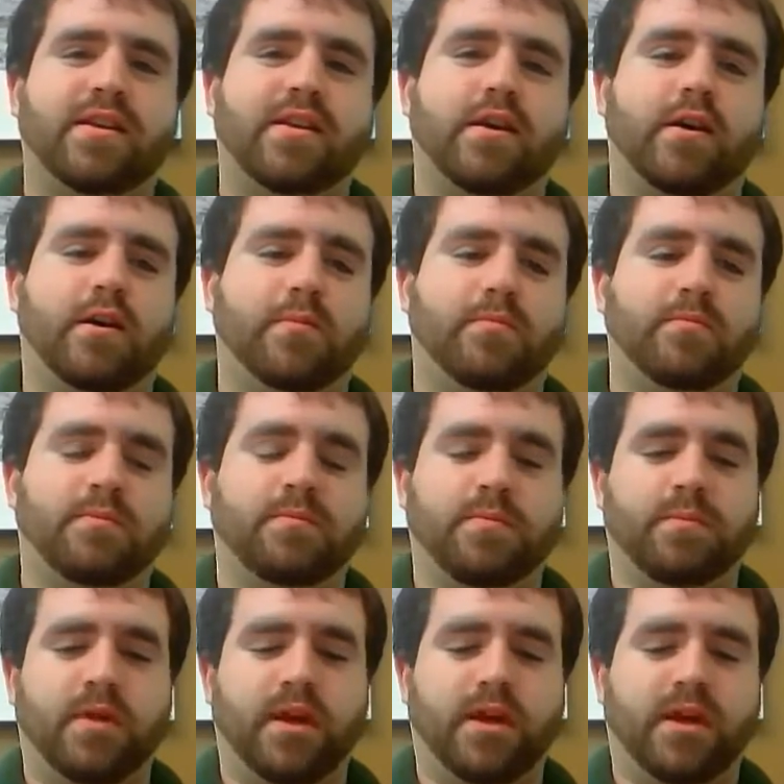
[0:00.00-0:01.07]

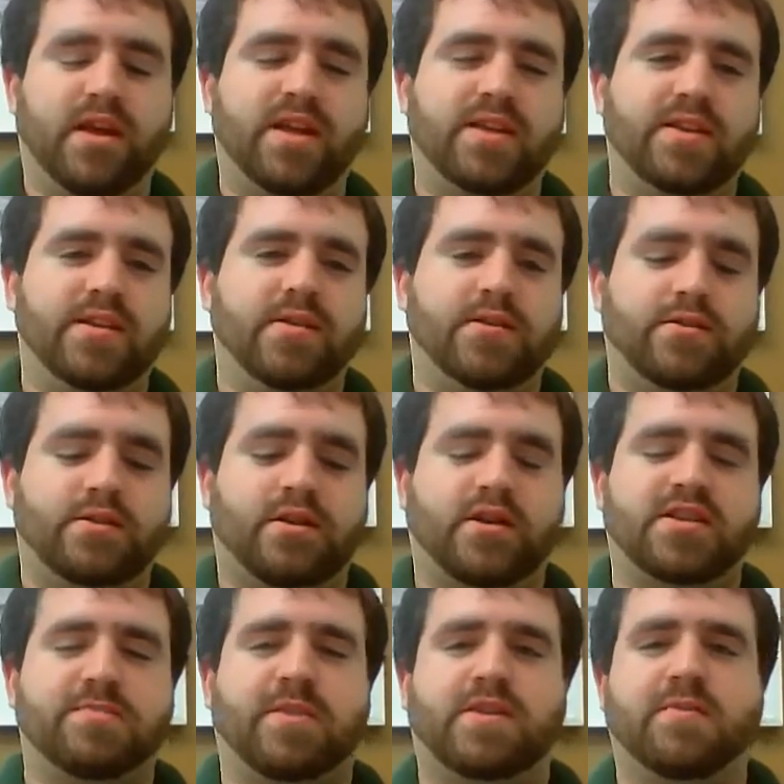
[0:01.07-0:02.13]
it
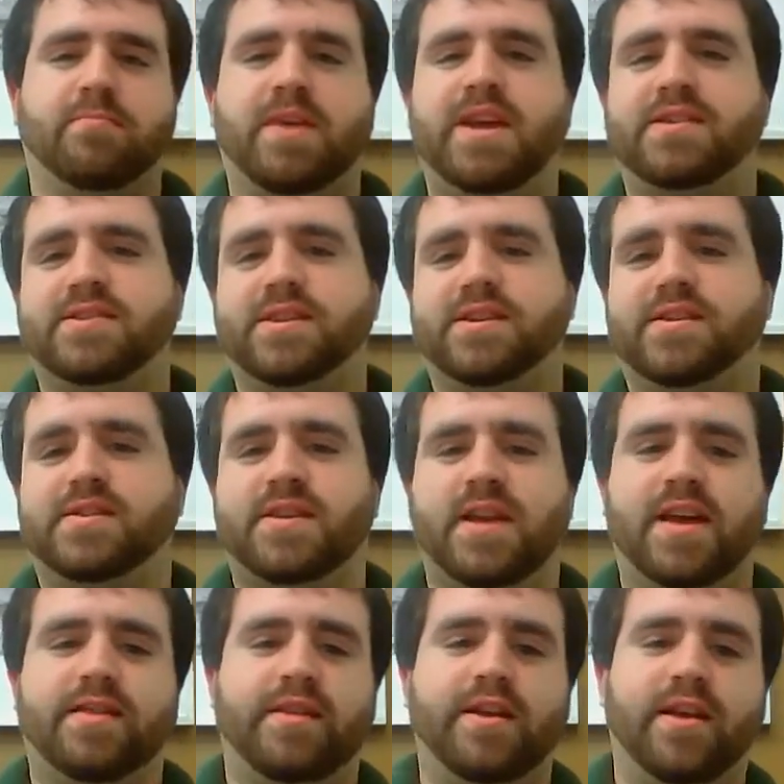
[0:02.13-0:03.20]
talks about the basics
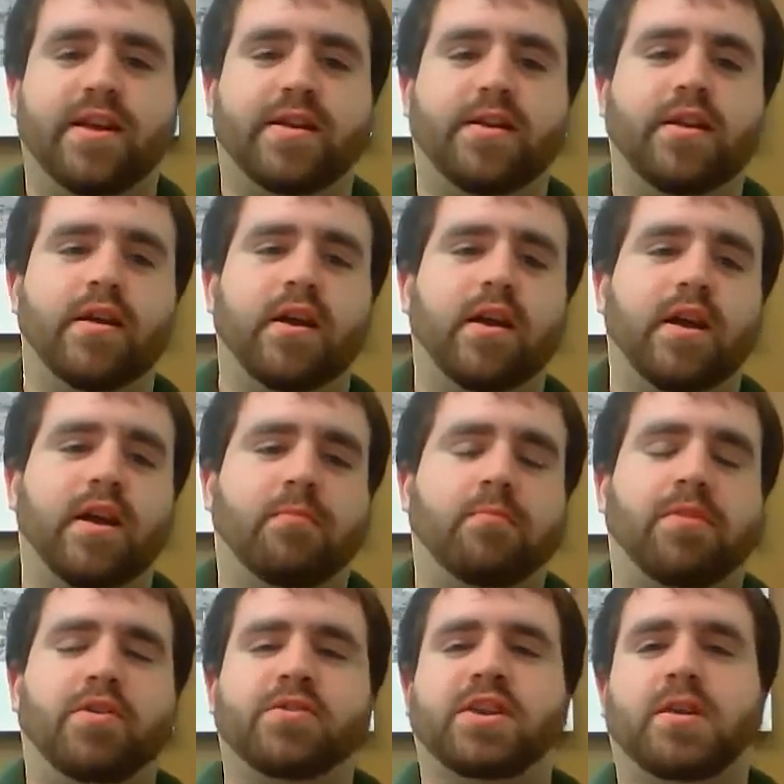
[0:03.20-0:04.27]
and then
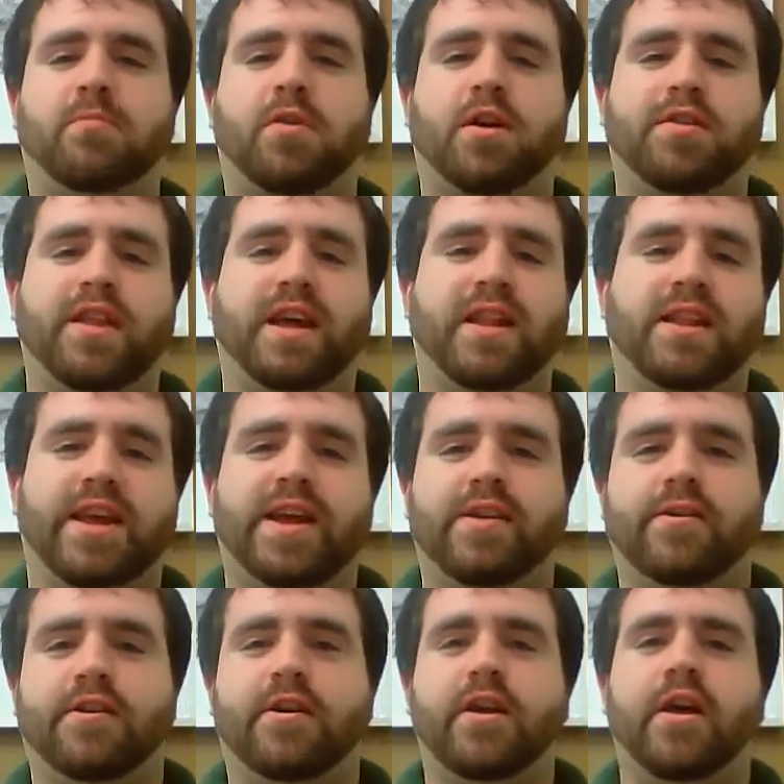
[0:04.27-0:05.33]
building upon that
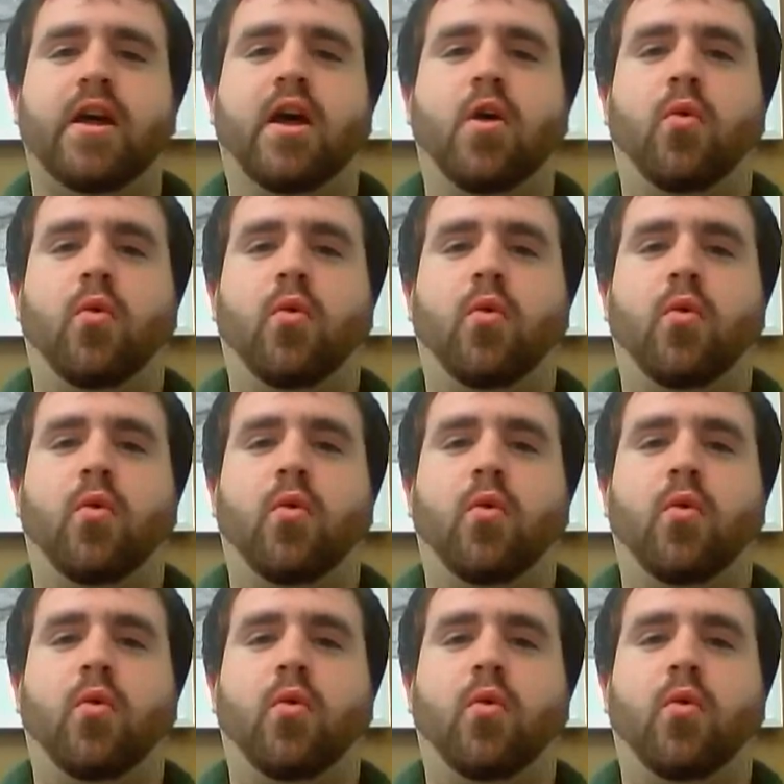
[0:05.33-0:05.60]
later,